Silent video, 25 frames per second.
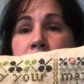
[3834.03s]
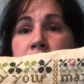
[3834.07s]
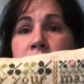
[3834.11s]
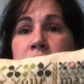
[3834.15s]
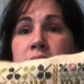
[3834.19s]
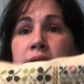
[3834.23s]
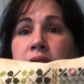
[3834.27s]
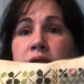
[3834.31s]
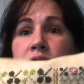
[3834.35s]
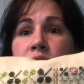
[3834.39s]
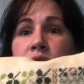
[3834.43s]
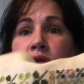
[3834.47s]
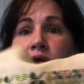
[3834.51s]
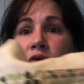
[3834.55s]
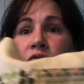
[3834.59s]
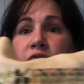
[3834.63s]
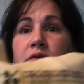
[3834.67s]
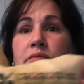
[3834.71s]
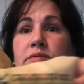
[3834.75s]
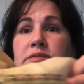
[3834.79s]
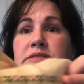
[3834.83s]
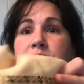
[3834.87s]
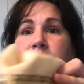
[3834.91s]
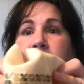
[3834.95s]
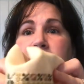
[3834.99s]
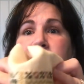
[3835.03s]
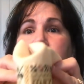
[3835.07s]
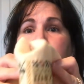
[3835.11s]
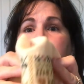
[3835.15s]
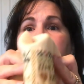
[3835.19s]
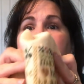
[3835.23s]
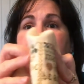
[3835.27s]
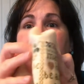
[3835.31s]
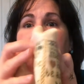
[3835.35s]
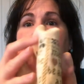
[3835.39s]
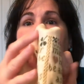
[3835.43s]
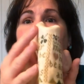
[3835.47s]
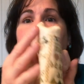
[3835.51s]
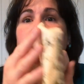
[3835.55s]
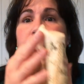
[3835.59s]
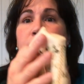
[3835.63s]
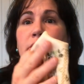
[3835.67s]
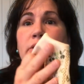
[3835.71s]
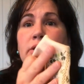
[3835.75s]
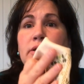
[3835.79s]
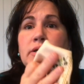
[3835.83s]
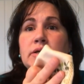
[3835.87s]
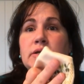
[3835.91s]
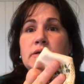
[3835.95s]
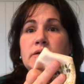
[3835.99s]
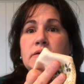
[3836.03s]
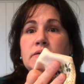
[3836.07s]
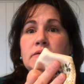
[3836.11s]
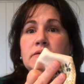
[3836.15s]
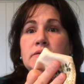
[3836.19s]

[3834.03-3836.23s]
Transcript: And I don't know if it was meant to be a needle book,